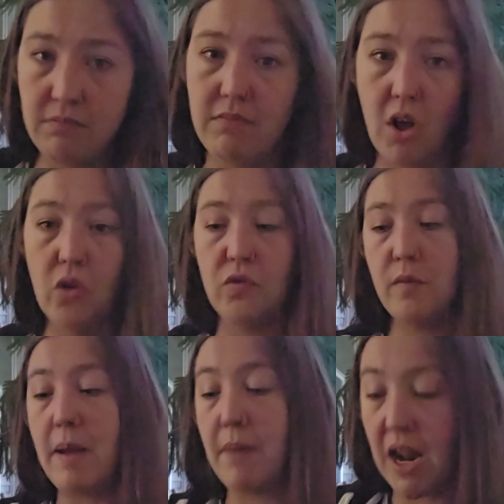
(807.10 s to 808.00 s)
all over
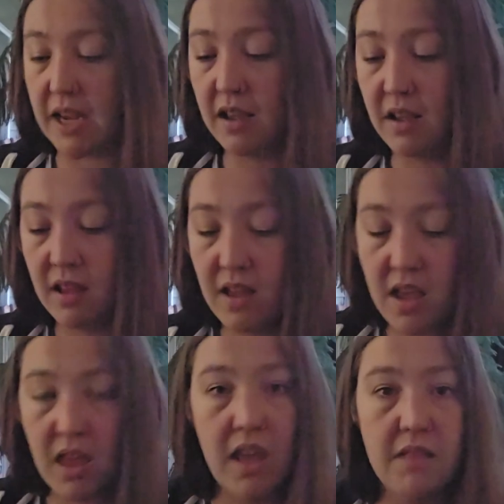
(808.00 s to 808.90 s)
my body.
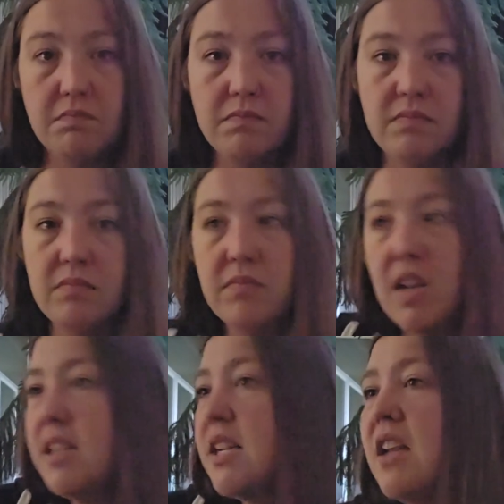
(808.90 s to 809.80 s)
It
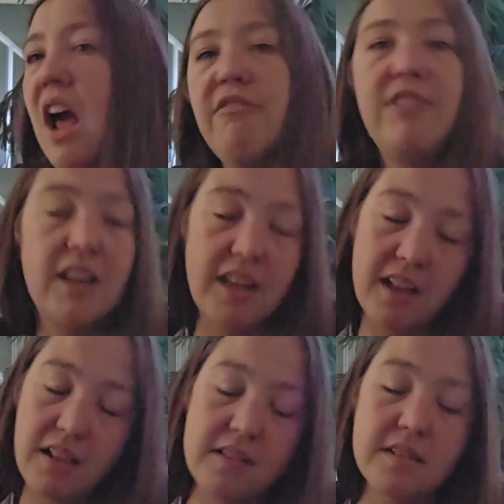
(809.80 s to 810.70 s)
did not feel like it
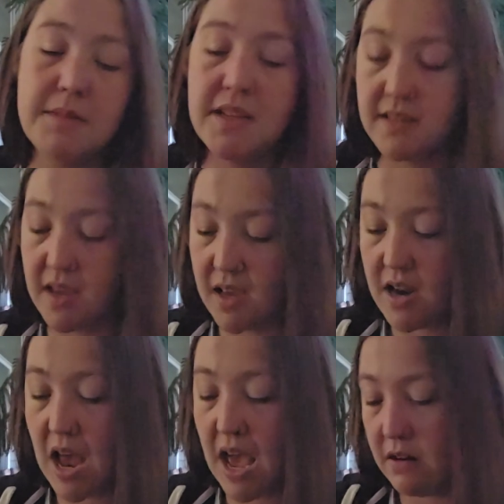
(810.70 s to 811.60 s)
cleansed my
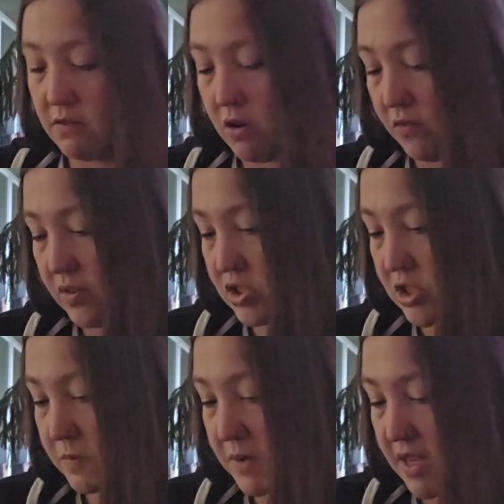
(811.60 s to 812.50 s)
skin. I don't know if it's
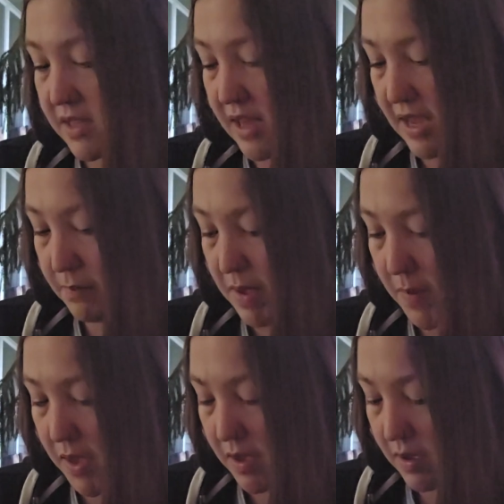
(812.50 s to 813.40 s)
just because like
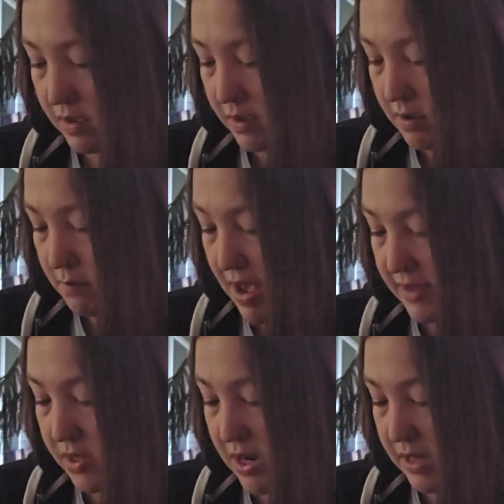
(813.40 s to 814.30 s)
maybe
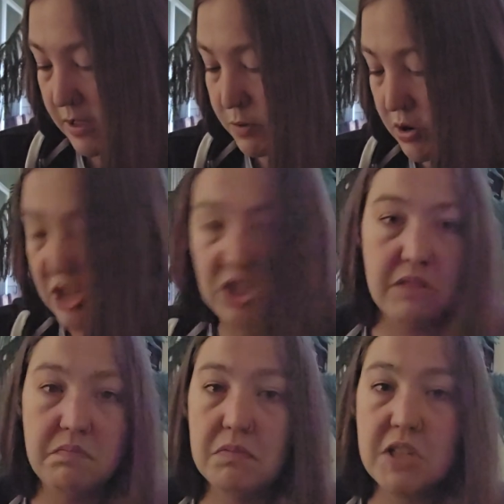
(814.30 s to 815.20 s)
past the
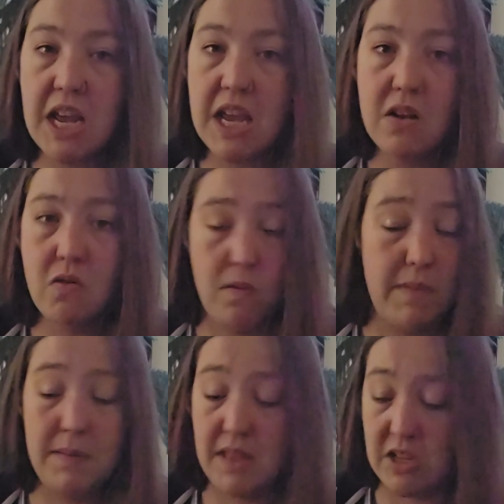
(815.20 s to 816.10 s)
expiration date, or
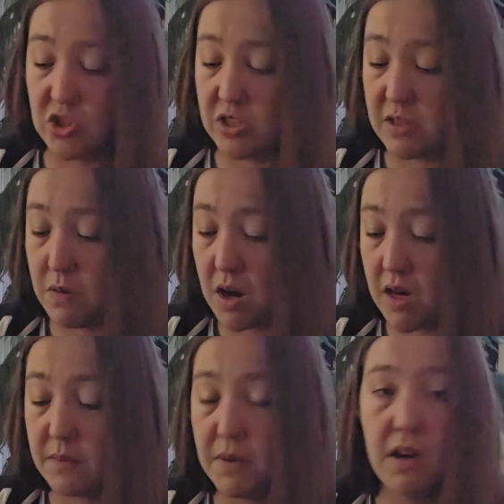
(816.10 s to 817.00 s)
maybe that's just the
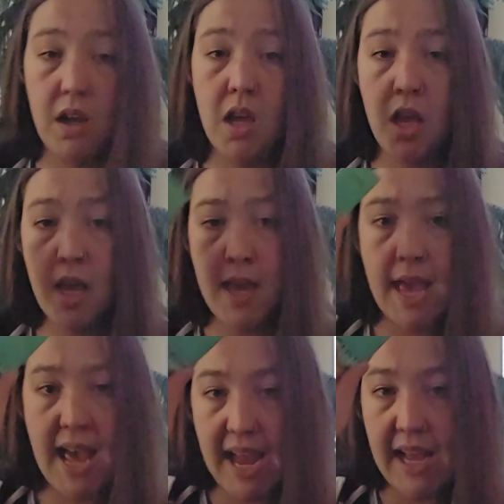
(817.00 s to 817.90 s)
product, but
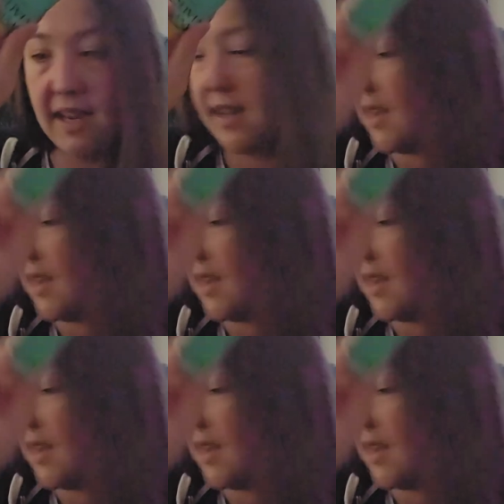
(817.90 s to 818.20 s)
hated